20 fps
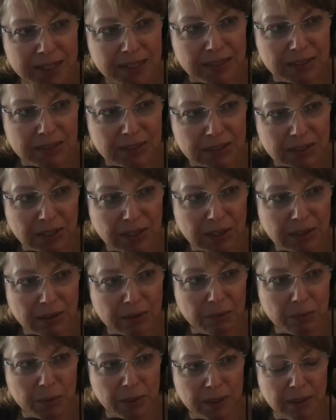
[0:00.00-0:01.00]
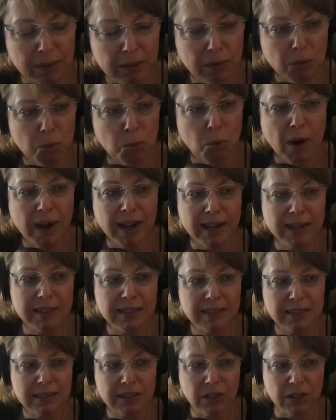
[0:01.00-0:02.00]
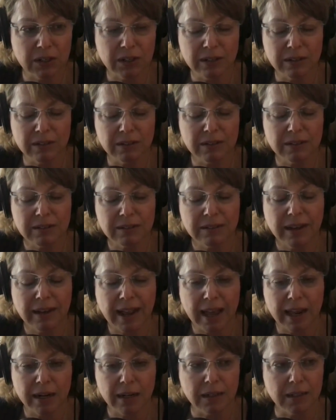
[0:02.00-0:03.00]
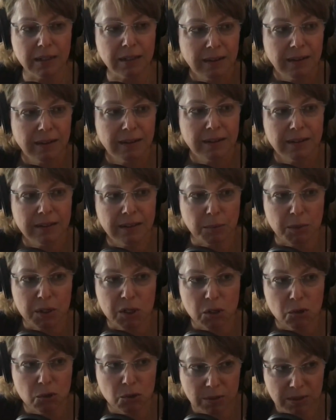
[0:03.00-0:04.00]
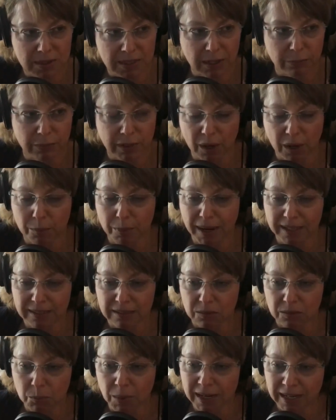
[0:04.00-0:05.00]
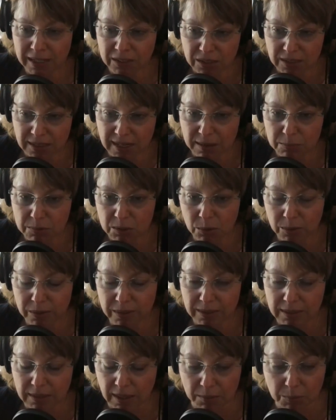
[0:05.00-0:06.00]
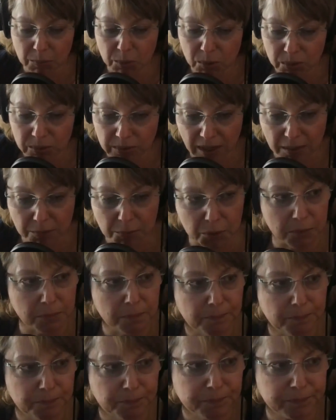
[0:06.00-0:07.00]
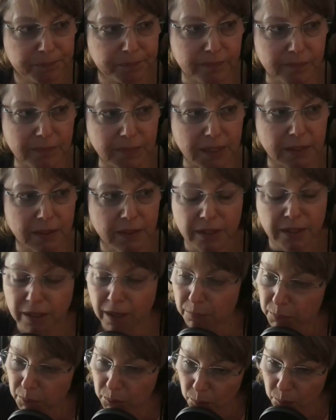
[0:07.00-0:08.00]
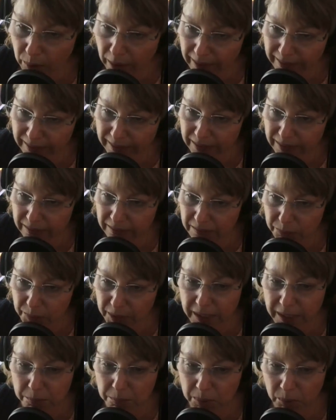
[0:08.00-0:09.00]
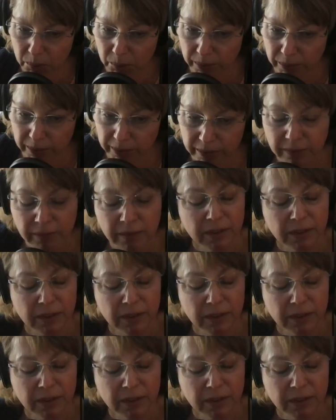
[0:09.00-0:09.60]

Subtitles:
to start with why start adding some unusual self-care practices. Why not just keep doing the same old, same old? Number 1, we get bored.